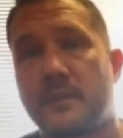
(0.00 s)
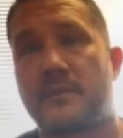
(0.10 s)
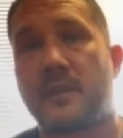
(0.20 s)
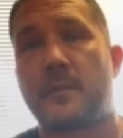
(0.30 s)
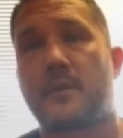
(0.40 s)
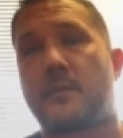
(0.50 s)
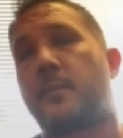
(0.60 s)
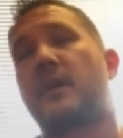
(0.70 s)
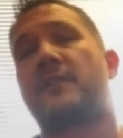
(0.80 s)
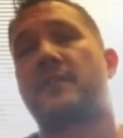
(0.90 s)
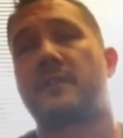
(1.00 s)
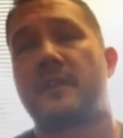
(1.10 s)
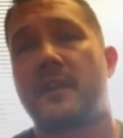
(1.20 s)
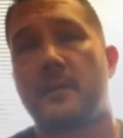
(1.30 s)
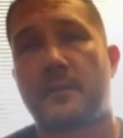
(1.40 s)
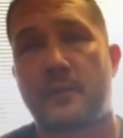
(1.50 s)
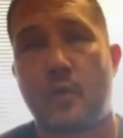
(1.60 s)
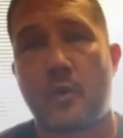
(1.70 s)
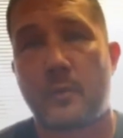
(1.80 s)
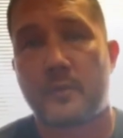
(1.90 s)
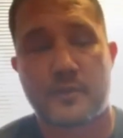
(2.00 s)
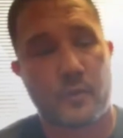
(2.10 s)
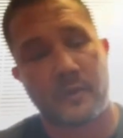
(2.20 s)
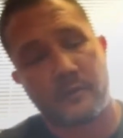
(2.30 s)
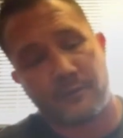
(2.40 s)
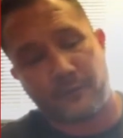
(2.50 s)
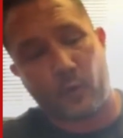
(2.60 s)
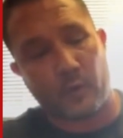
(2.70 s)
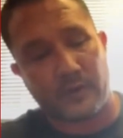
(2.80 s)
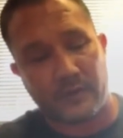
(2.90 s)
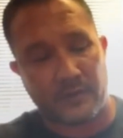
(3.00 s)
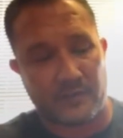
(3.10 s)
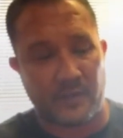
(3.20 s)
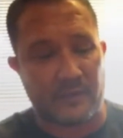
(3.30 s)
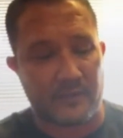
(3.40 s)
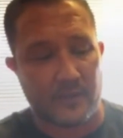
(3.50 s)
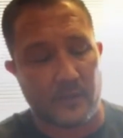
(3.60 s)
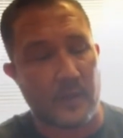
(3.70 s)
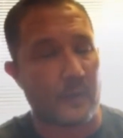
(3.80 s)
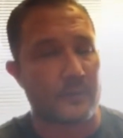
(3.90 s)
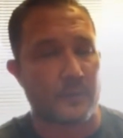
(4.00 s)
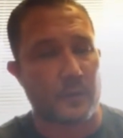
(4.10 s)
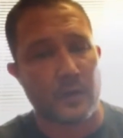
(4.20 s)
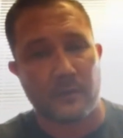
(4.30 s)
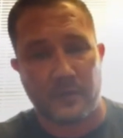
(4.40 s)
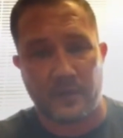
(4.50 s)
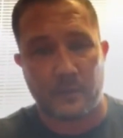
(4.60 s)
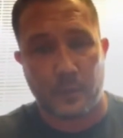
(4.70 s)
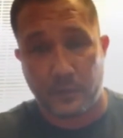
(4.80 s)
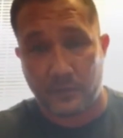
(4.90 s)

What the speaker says: the typical person can absorb between 40 to 60 grams of protein per